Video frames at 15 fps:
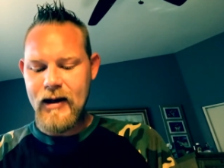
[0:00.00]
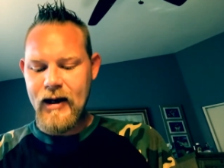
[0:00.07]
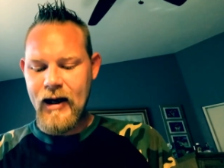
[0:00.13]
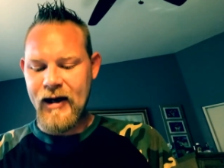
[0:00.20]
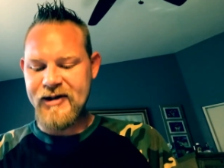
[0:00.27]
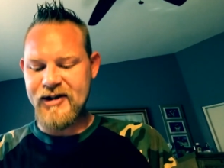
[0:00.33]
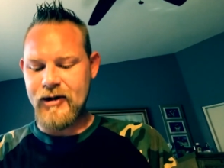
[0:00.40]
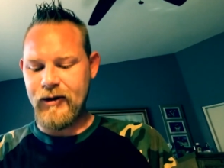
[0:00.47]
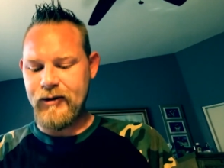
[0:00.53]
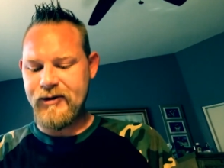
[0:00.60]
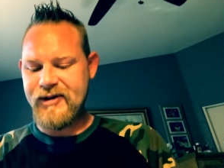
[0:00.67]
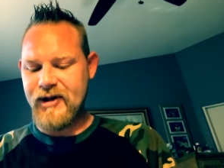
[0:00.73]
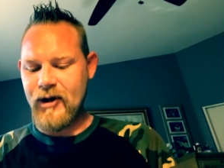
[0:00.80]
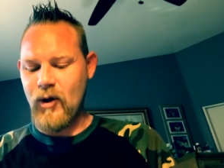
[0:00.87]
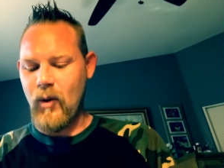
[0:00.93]

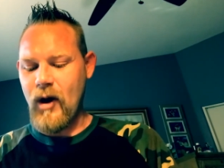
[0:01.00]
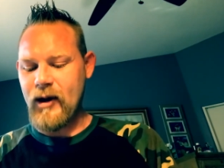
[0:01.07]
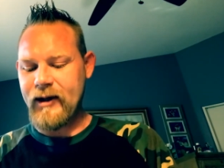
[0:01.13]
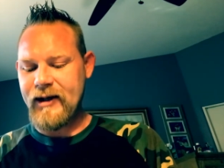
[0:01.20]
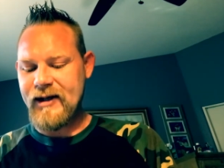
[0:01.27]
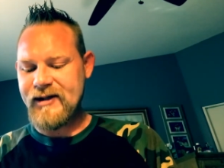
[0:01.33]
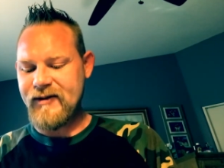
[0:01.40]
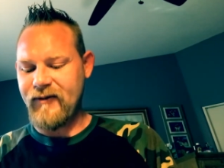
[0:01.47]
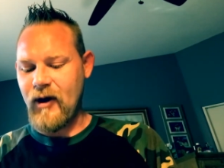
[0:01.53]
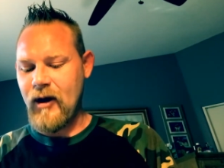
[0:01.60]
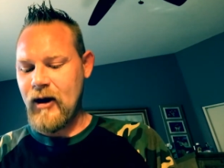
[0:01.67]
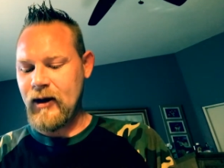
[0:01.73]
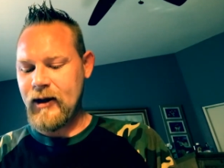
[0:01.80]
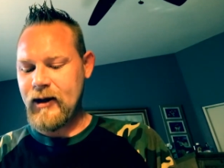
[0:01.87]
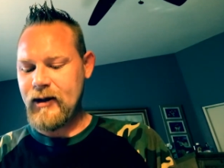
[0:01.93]
excludes the qualities of
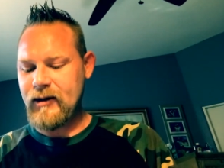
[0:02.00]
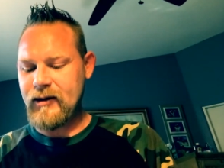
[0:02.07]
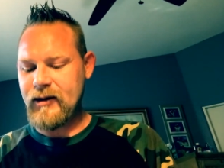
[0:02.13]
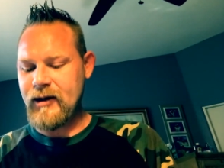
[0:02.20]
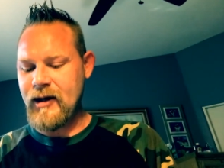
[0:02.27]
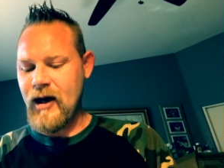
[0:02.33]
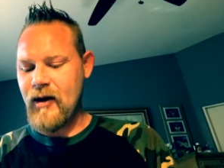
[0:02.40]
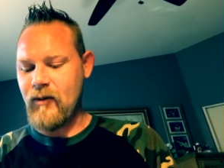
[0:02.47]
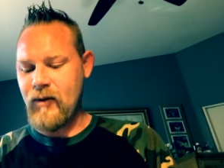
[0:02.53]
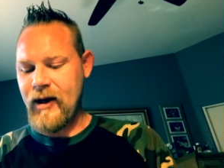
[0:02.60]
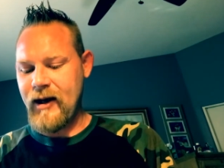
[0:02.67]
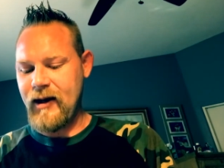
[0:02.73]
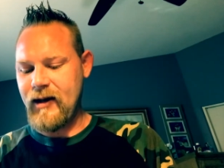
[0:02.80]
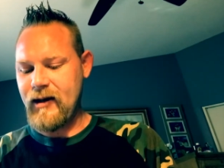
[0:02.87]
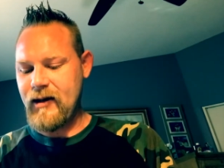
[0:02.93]
Allah,
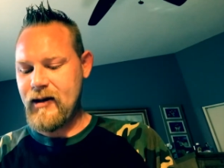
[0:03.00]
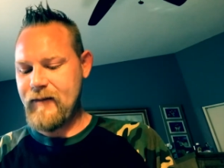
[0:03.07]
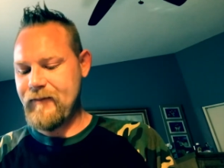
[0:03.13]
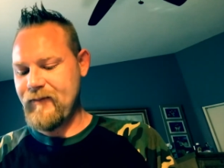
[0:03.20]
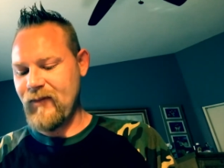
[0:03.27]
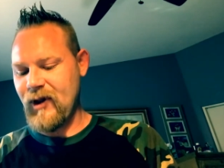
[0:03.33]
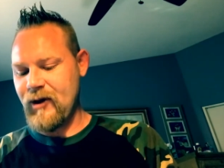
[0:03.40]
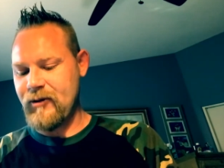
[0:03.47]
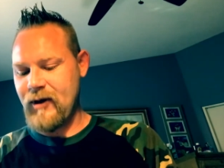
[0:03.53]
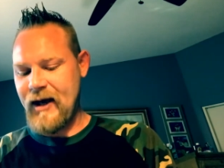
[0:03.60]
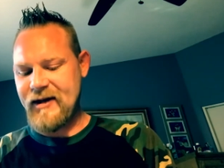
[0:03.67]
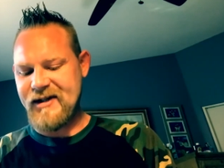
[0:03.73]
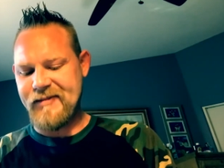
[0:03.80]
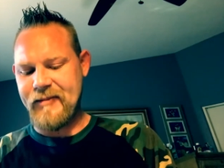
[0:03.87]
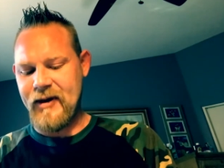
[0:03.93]
Yahweh, the
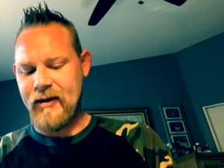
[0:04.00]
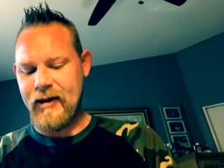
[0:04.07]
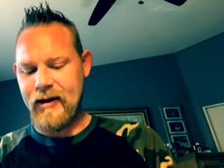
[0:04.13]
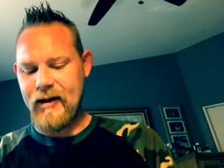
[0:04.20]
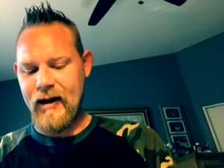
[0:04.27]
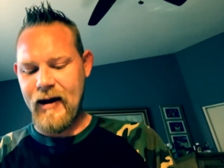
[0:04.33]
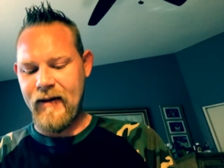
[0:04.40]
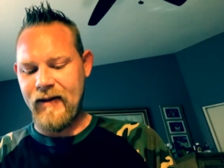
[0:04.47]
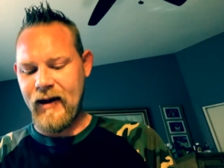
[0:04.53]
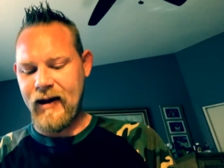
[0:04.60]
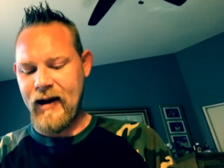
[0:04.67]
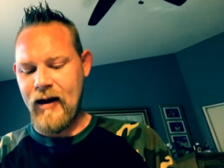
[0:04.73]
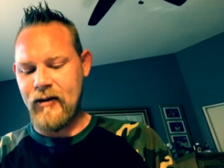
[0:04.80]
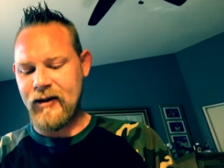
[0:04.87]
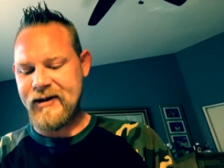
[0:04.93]
Great Spirit, and the
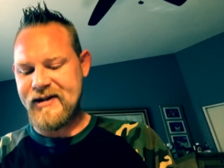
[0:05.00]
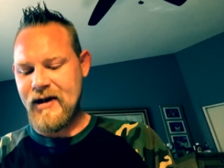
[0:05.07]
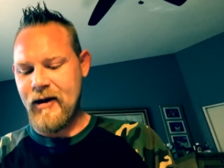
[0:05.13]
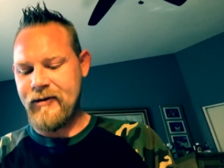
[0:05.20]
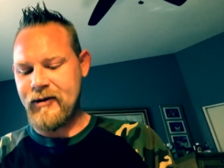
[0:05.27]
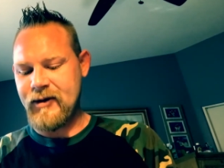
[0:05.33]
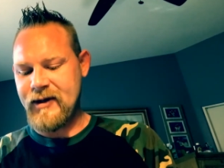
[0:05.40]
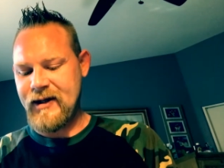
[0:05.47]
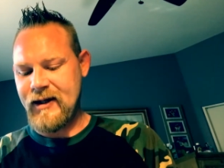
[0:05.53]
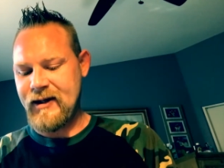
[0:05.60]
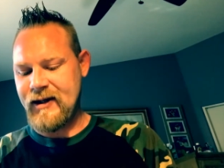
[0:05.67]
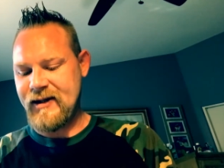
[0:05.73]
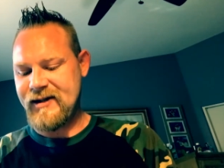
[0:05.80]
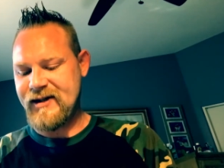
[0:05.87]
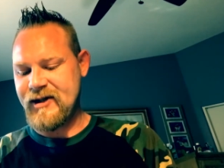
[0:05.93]
countless other
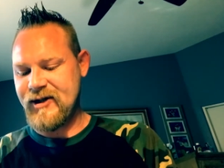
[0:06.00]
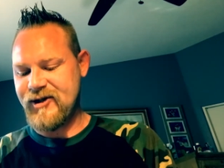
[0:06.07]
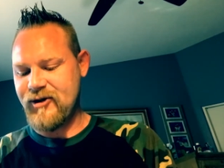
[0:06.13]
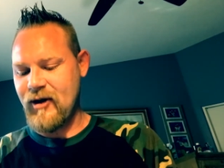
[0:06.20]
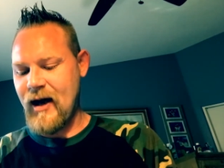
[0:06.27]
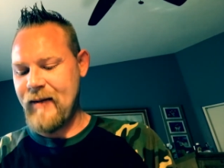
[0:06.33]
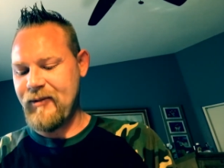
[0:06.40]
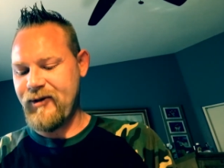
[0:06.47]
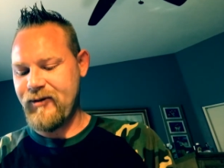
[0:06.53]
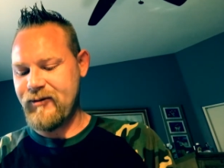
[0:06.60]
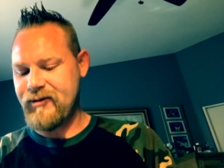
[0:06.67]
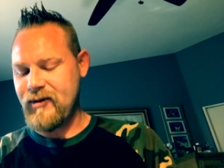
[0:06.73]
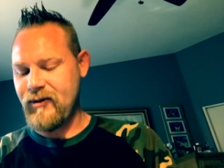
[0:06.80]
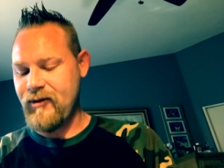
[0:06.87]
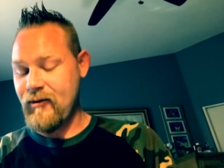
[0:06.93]
deities described
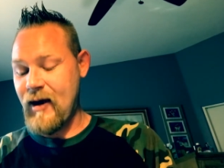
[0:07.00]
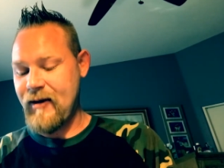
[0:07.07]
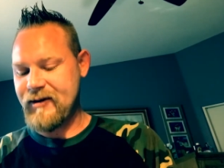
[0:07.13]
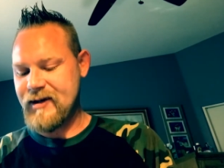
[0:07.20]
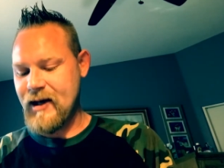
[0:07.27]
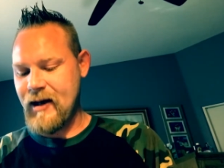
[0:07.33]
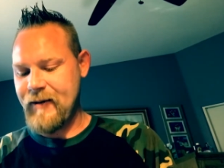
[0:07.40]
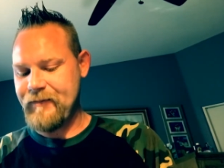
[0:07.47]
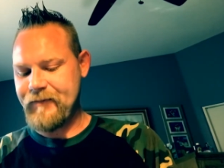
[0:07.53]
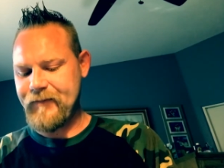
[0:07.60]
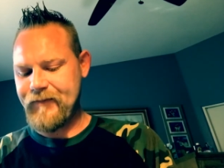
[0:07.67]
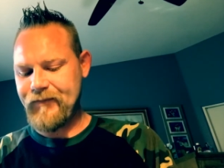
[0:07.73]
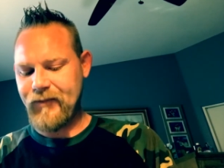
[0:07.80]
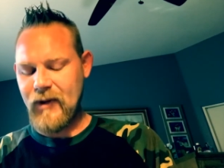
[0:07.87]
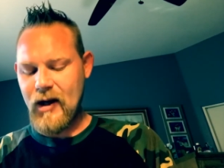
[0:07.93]
throughout time.
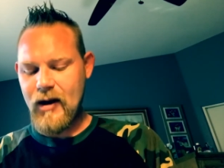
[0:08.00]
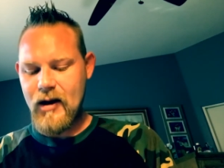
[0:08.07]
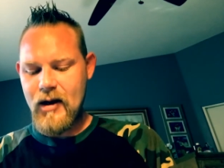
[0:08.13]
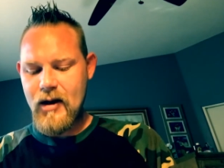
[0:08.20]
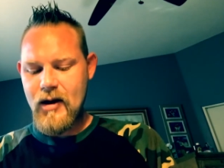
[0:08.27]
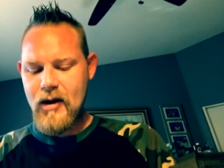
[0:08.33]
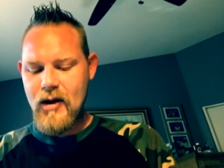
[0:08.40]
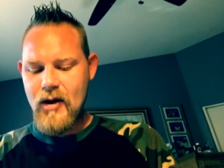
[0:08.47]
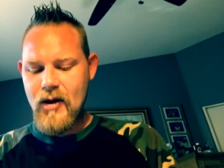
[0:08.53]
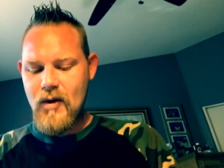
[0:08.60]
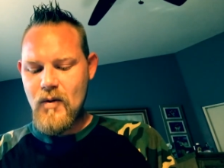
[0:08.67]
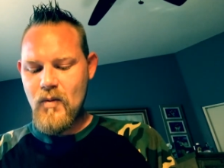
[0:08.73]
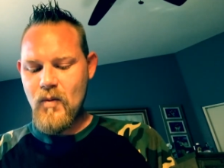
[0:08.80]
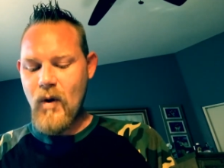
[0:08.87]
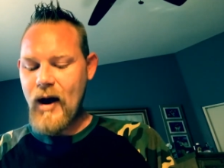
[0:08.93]

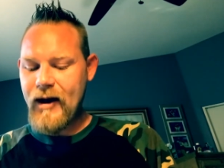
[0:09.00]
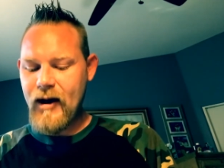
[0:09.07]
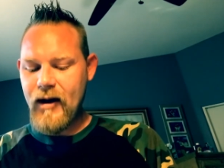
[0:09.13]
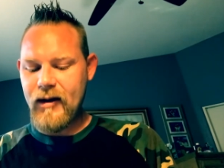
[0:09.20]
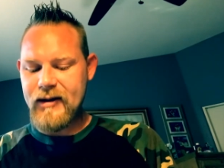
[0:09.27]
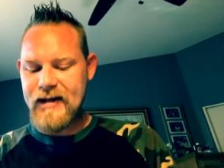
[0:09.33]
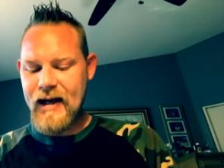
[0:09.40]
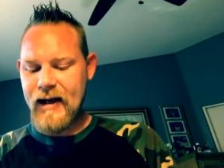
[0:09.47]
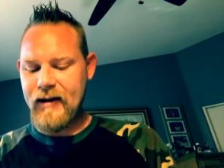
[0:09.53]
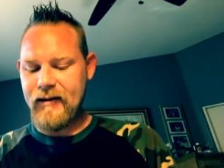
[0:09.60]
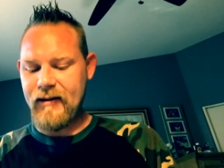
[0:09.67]
Why not take